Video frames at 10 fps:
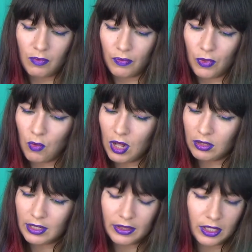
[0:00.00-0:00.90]

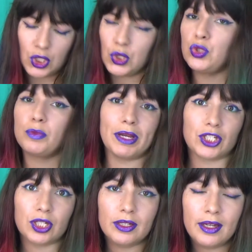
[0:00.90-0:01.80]
well, nothing too
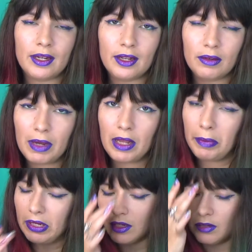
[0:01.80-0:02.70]
special here in my
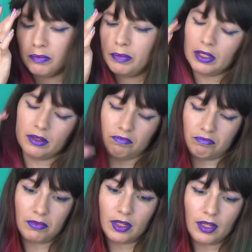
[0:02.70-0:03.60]
opinion, but
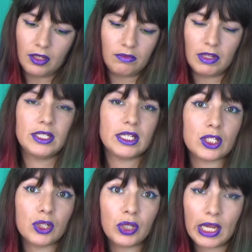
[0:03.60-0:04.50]
it
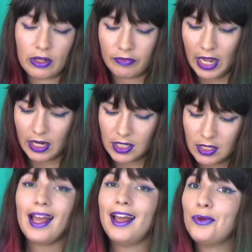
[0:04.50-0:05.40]
does look kind of
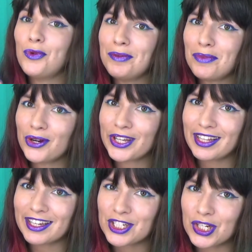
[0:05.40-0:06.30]
nice. And one more
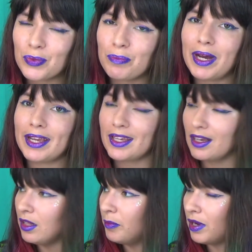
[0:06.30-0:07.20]
collection by
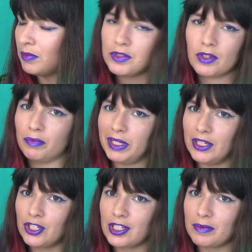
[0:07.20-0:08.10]
Colourpop. So
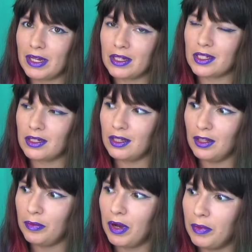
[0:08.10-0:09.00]
BH Cosmetics and
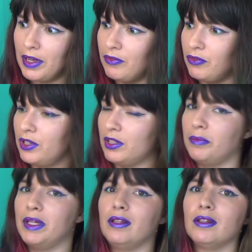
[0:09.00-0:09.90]
Colourpop have really
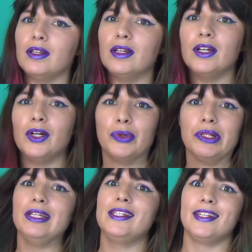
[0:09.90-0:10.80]
been
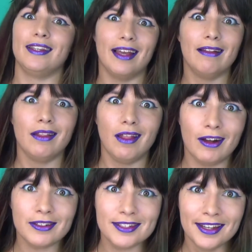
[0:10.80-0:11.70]
releasing a lot